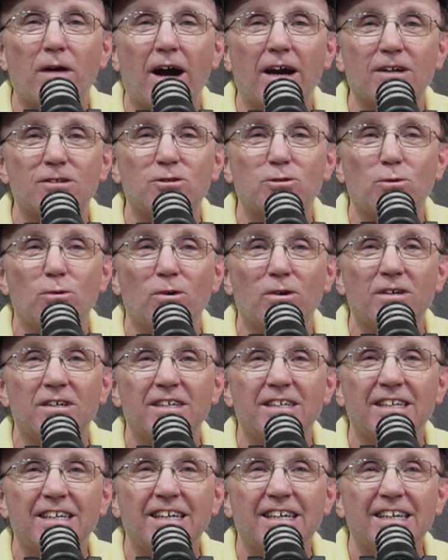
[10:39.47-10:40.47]
connoisseur
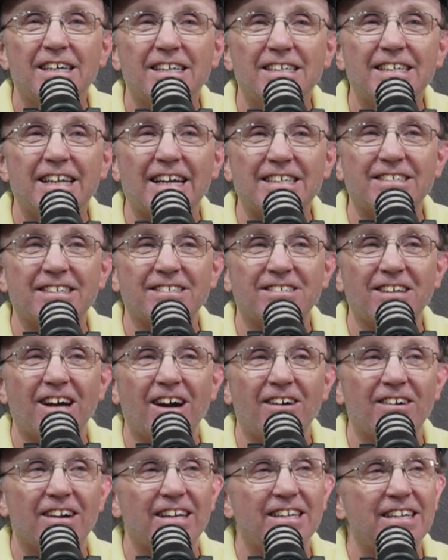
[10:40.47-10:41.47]

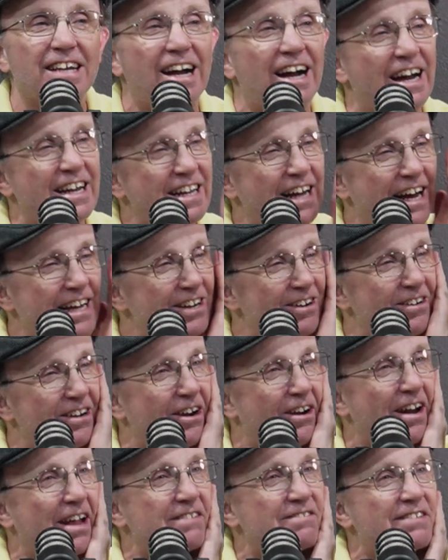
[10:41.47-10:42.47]
necessarily. Yeah, I don't
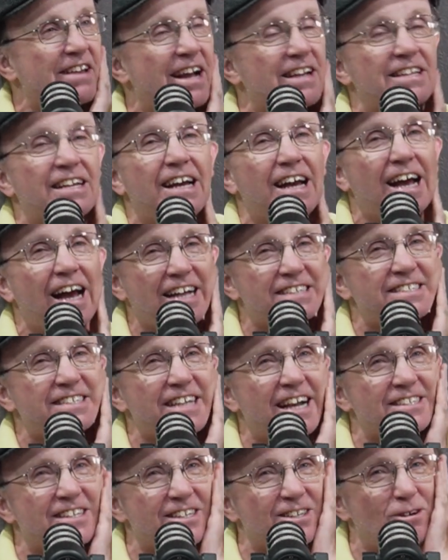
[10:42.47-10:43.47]
know. That's the
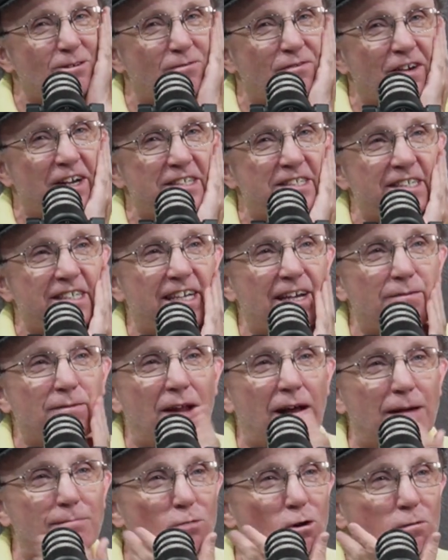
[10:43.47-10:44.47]
other little fishy,
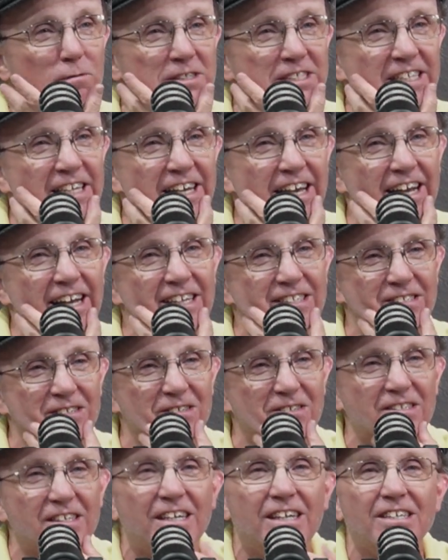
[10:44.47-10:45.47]
giving out movies to
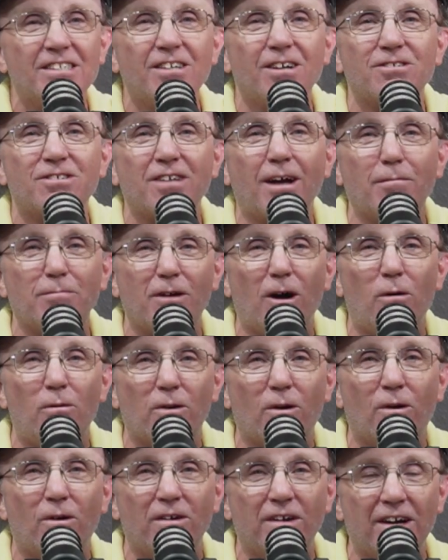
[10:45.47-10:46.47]
kids. There's something
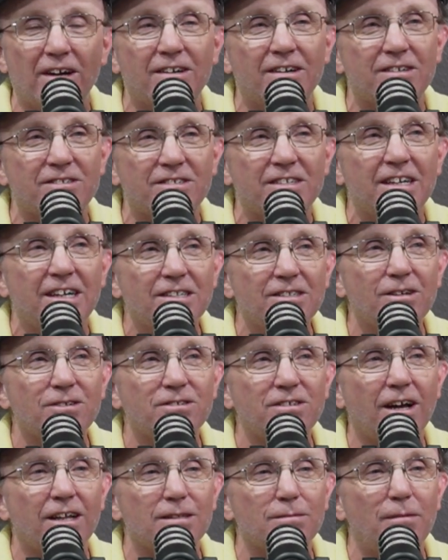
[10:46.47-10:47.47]
going on there. There's
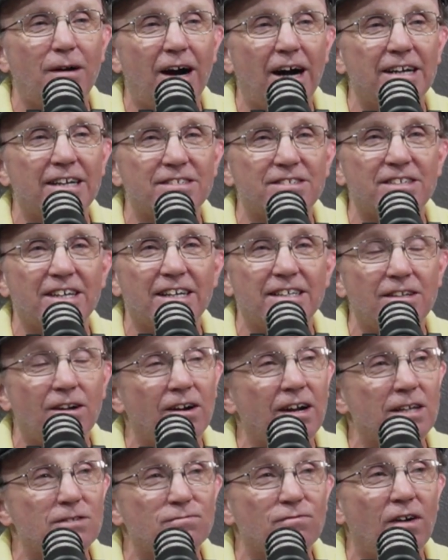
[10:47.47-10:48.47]
something behind the scenes.
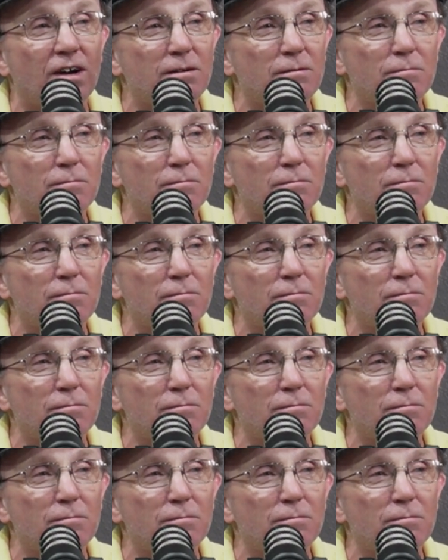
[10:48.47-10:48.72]
Oh, that's fun.